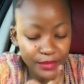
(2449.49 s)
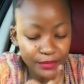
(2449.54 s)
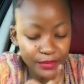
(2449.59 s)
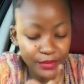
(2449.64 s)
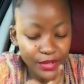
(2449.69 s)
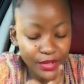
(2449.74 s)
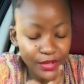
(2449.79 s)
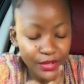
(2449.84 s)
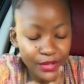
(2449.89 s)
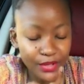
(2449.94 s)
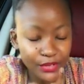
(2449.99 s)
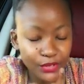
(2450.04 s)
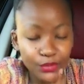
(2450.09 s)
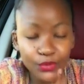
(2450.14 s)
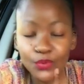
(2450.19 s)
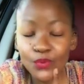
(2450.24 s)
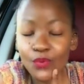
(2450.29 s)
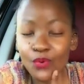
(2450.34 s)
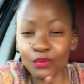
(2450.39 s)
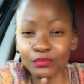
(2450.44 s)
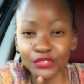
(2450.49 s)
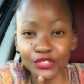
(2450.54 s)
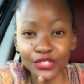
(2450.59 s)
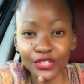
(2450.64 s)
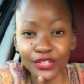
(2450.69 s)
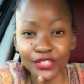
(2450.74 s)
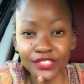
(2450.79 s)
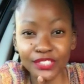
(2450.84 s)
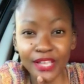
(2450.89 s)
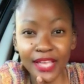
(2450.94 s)
uh, lukewarm
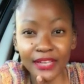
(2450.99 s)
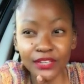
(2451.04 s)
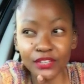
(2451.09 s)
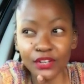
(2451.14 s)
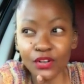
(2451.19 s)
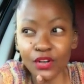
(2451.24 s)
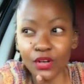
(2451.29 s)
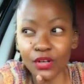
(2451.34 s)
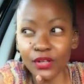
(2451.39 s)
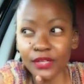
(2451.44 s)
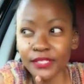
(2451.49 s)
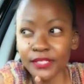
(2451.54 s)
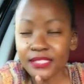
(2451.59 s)
church and God